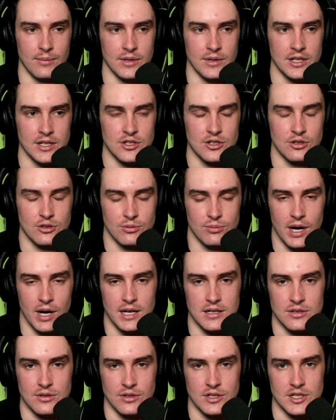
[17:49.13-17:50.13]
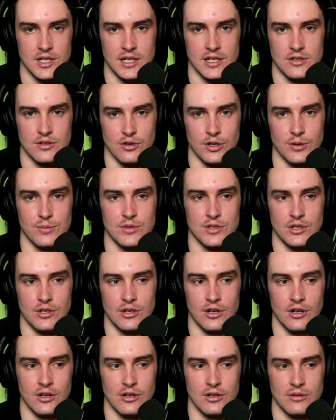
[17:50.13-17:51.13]
it's a good way to sort of see scrims,
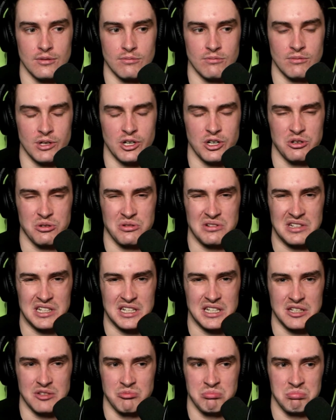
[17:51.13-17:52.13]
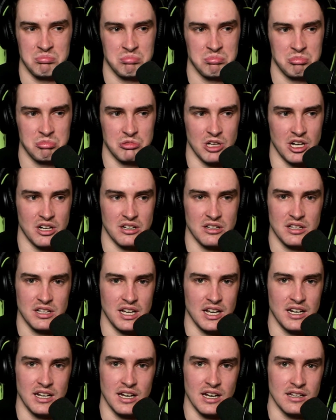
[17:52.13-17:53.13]
and no really, I don't
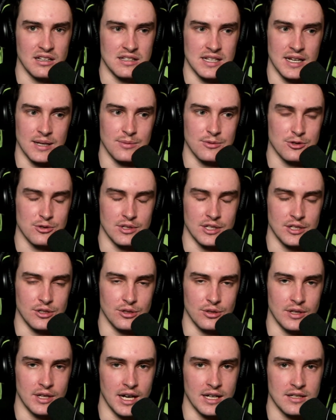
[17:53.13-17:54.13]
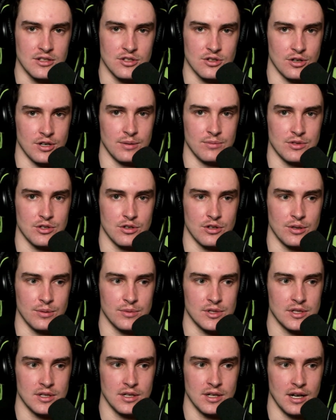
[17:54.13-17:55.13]
think any other teams really do that, stream
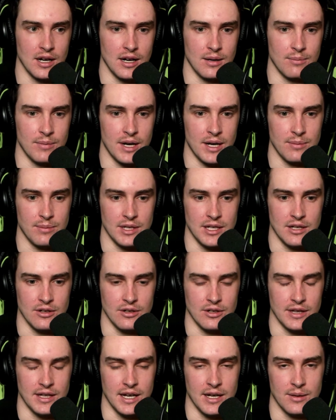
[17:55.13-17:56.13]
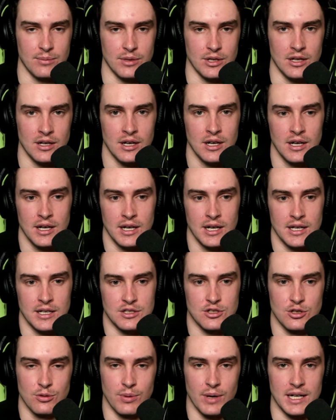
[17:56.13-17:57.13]
scrims, maybe here and there. But
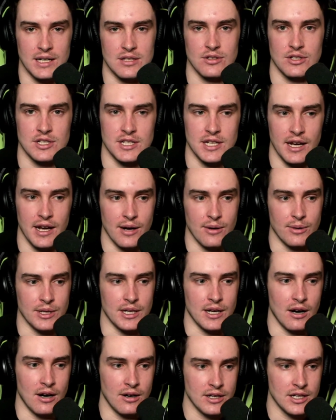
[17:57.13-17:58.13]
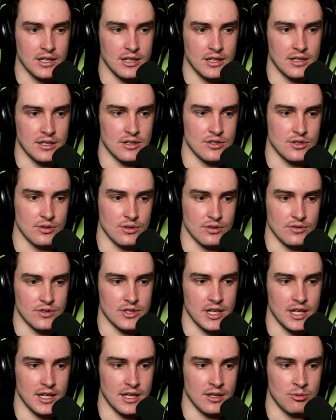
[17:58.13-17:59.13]
it's a good way to sort of see how we're going, and you can sort of
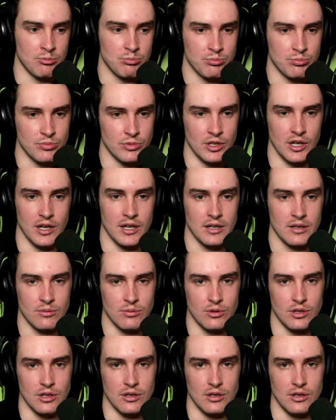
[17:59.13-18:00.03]
see, what it